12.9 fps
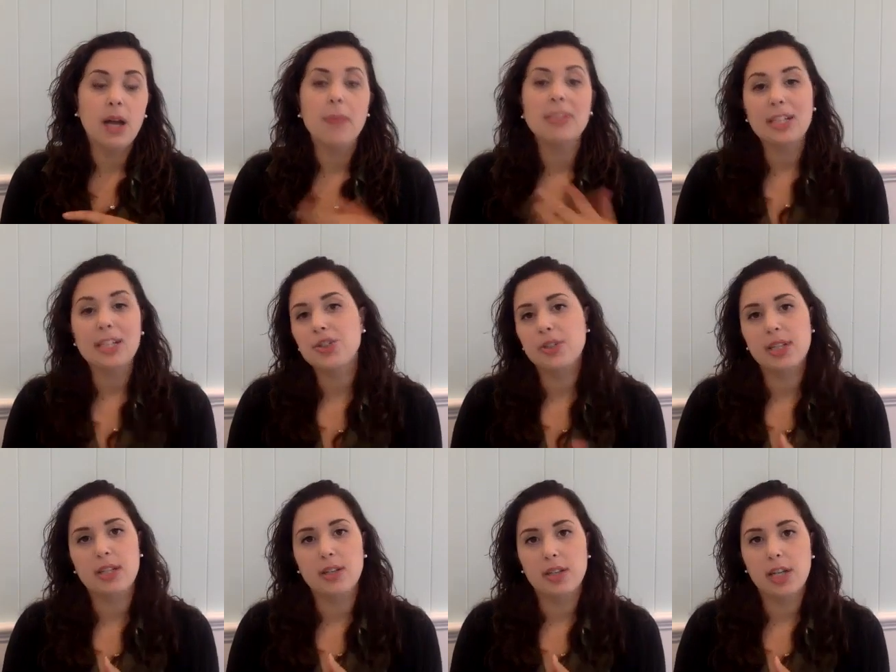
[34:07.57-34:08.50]

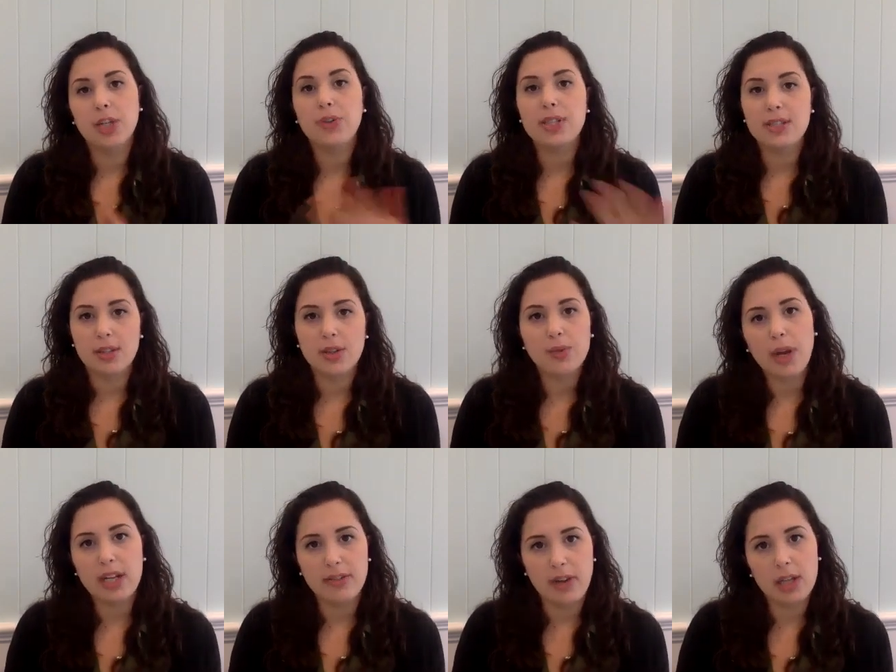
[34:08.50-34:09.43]
essentially increasing the
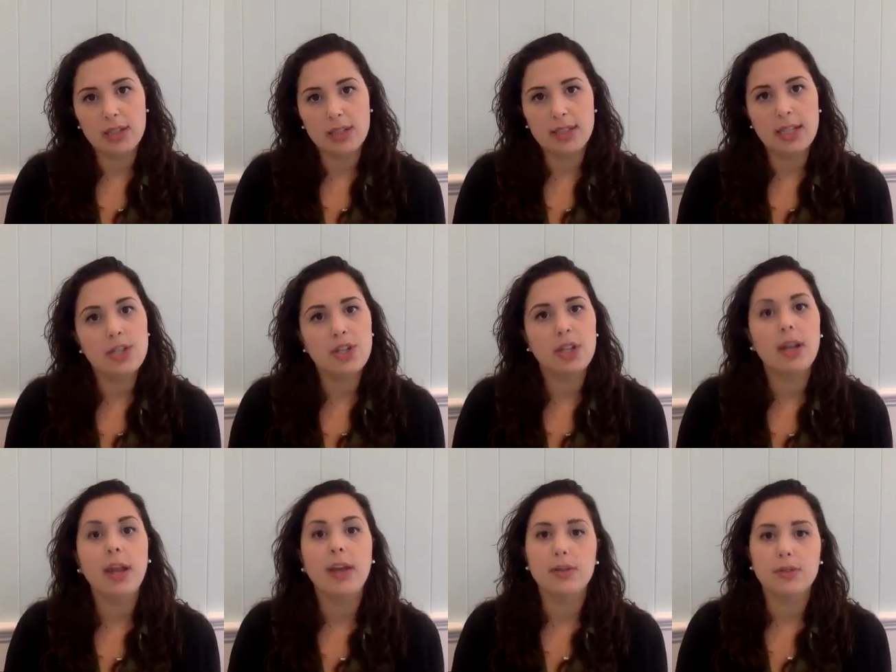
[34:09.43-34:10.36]
rate of oxidation
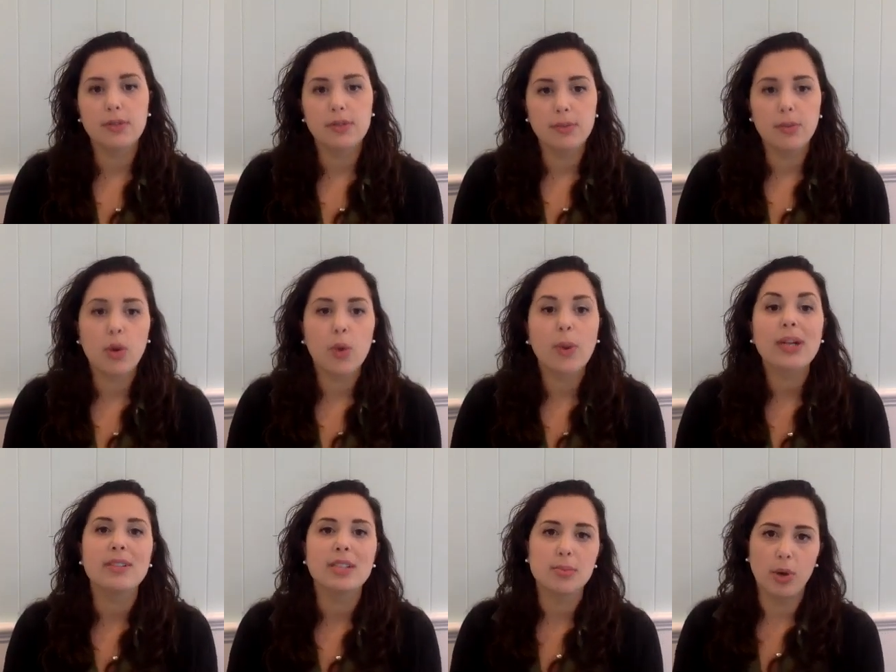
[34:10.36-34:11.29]
and more
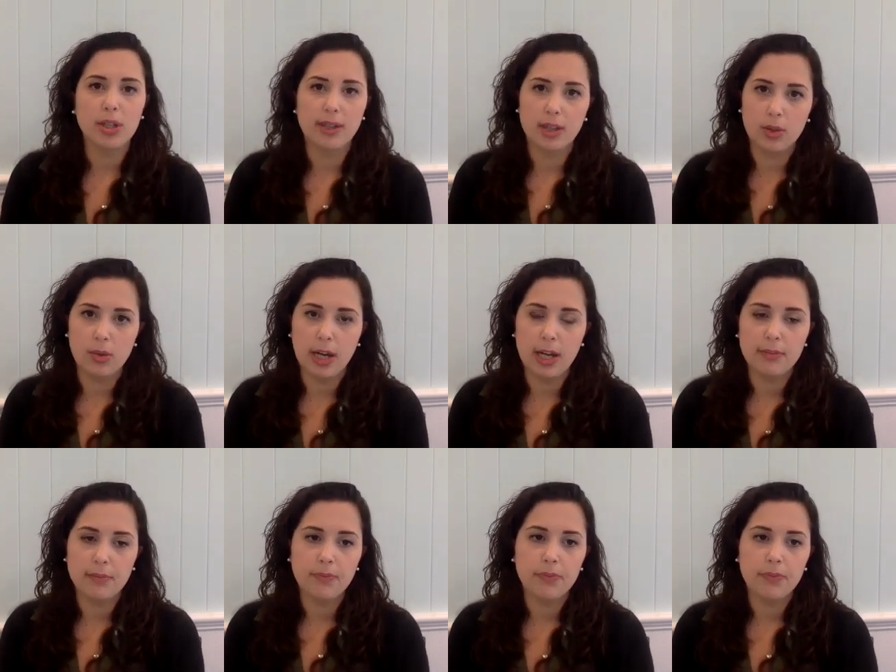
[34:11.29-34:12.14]
quickly spoiling the wine.